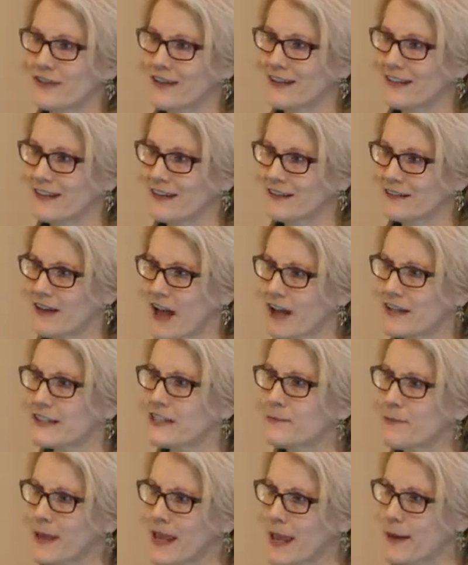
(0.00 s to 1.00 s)
and not
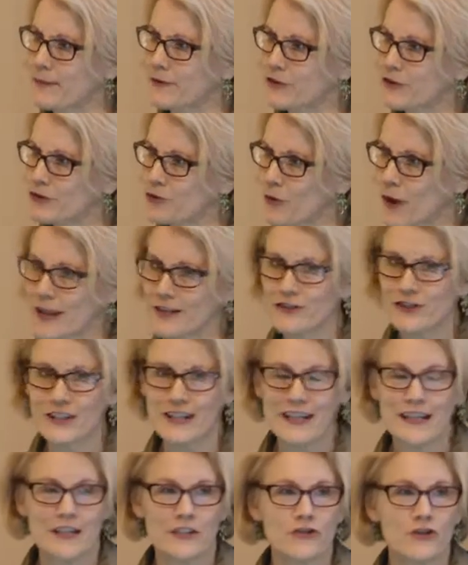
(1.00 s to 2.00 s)
to be able to scratch
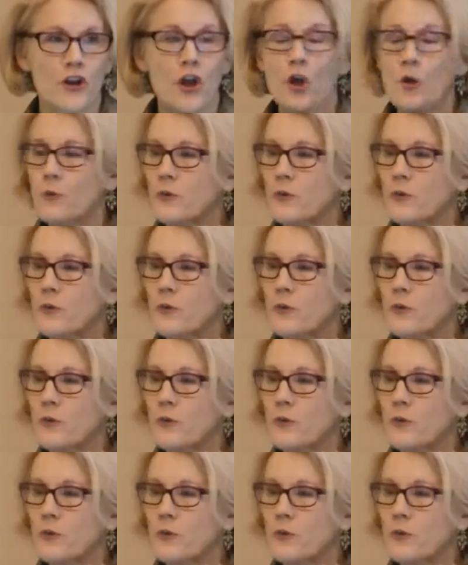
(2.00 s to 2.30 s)
an itch,